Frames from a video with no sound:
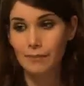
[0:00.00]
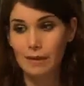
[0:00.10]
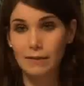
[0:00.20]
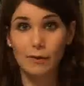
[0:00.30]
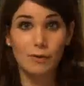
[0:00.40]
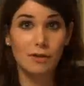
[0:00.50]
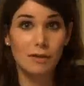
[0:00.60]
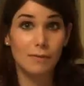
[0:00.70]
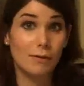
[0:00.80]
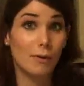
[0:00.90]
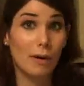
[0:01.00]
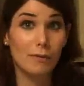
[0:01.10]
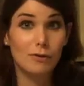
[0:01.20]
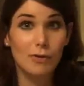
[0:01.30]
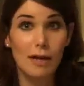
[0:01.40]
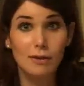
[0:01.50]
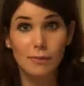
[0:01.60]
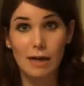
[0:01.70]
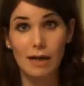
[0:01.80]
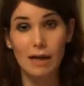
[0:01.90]
even though she didn't know I was trans
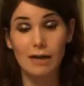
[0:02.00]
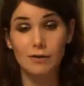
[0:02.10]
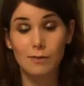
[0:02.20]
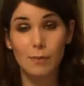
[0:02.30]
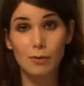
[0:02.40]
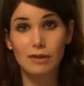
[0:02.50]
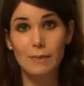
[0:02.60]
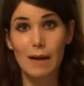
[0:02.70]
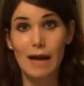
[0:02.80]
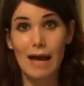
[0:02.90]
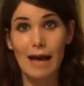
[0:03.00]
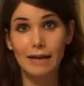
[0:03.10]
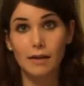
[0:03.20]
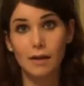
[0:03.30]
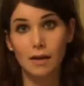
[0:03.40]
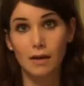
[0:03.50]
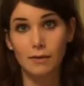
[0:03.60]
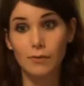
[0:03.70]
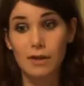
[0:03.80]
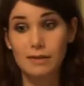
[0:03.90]
when I just posted my ad on
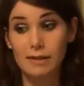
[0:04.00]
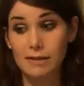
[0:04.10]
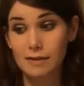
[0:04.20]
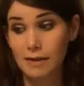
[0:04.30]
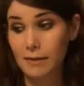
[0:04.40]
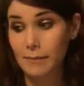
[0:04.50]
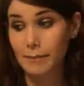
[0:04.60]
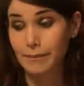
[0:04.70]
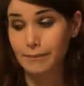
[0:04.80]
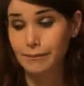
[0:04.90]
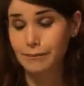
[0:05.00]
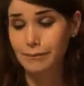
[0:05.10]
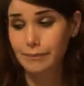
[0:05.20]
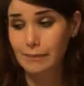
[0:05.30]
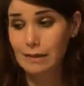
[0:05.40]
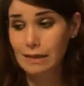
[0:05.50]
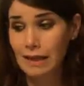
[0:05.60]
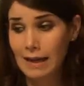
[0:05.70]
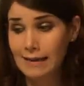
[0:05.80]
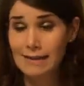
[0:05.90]
Craigslist.
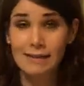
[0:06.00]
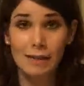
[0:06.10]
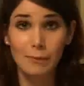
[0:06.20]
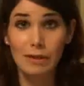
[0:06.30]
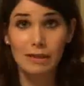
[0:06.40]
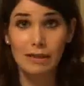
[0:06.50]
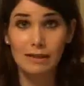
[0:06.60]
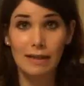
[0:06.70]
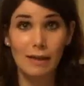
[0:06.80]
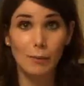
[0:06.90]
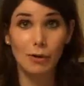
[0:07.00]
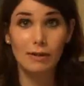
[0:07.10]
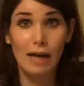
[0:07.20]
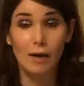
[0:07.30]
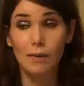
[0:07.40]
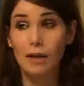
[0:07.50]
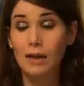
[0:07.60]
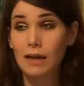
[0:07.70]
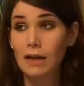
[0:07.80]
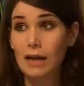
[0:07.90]
And that's it, we clicked and it worked out.
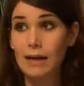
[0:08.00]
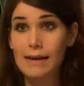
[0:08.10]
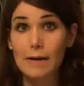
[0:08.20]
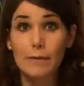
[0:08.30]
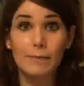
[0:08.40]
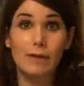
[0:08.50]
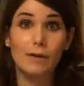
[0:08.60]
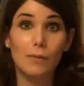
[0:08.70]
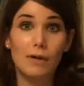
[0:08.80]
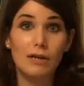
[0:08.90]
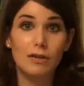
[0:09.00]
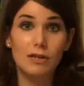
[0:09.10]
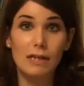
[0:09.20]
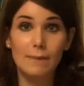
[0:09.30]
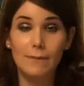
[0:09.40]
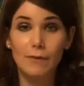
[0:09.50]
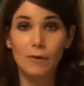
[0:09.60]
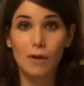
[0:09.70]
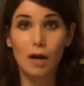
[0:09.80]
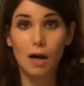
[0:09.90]
And now we've been in a relationship
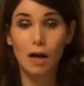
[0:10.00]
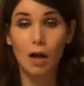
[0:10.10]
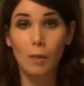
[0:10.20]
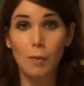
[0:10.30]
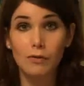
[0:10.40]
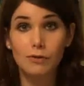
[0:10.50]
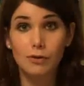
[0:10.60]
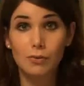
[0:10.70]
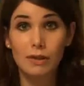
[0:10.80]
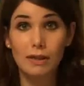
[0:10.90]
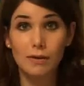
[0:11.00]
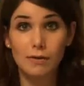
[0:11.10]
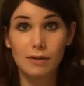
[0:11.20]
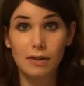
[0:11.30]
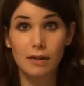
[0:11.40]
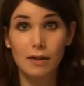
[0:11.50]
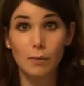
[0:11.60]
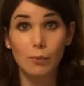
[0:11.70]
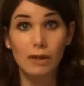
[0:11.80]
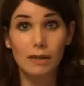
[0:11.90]
for almost 3 years in a
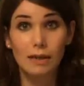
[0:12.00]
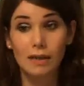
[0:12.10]
week.